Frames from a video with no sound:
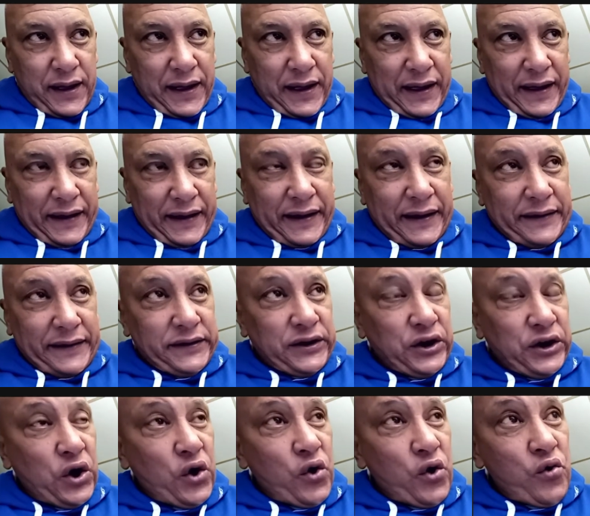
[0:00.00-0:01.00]
I gotta
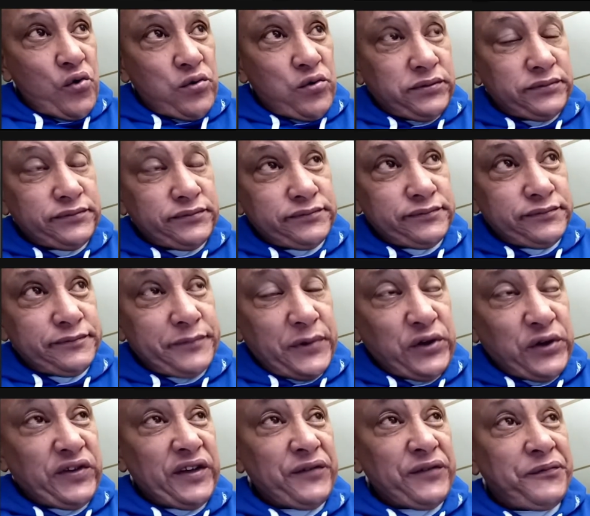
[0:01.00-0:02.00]
go. We
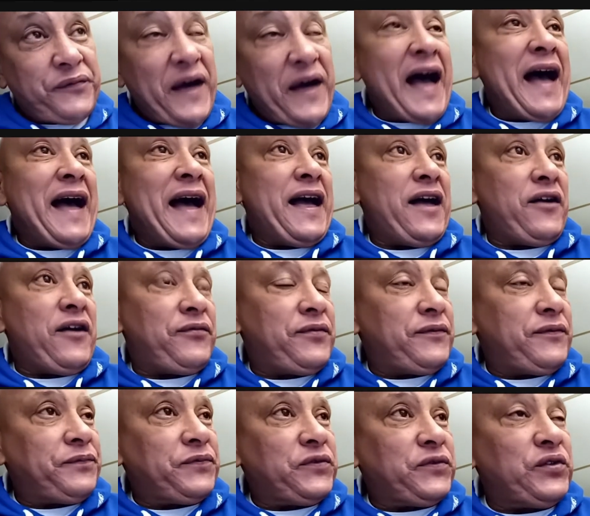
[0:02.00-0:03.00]
said 5,
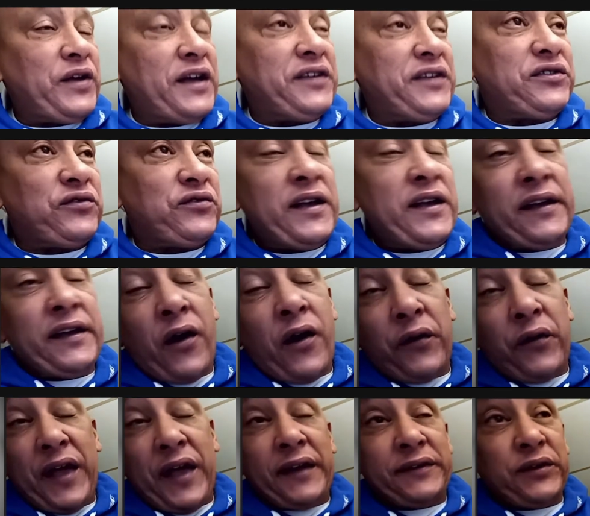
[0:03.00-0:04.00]
so that's 3.
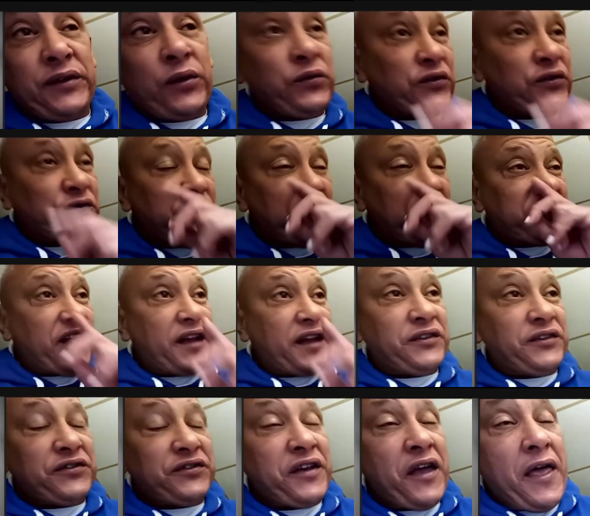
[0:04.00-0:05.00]
Those are 3
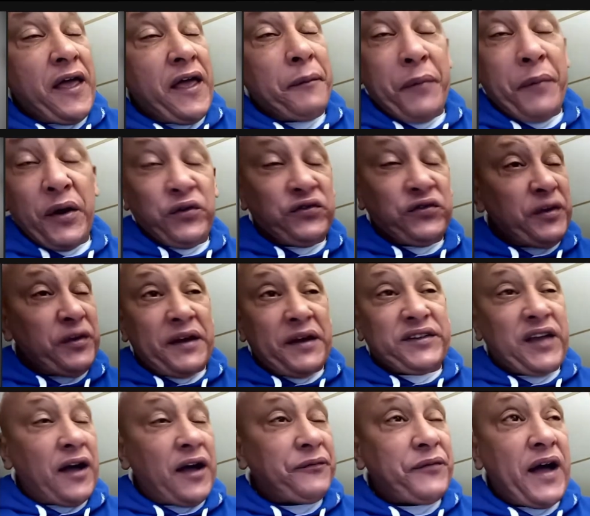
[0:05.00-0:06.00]
centers. But you said my
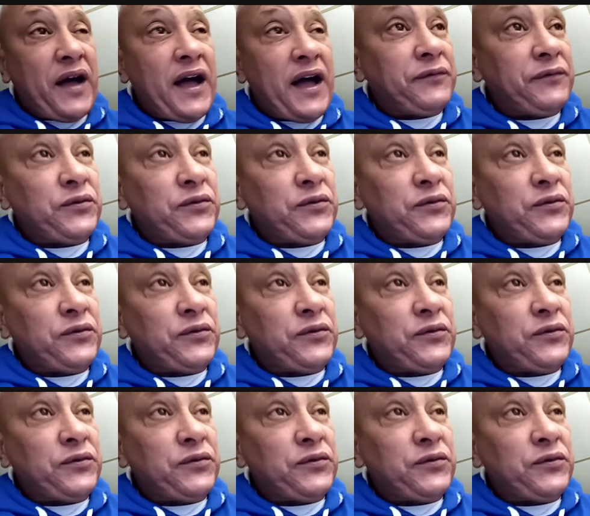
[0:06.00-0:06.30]
top 5.